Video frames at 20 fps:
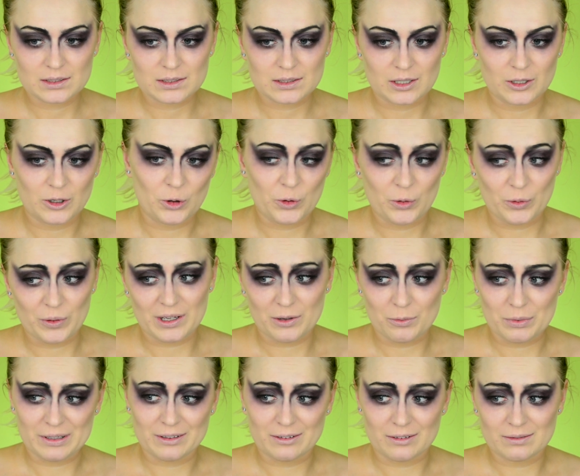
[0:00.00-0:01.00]
so they
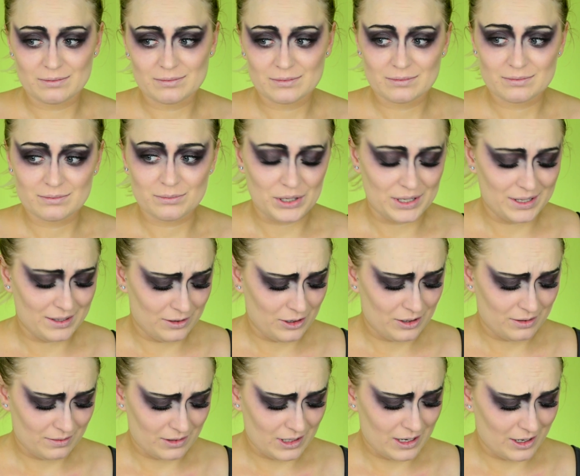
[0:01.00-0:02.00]
will be
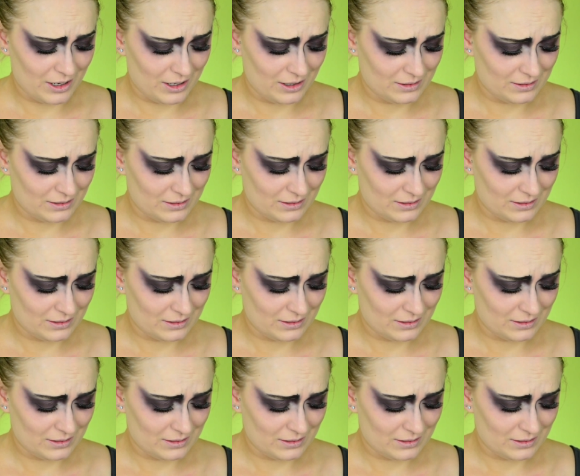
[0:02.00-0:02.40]
there.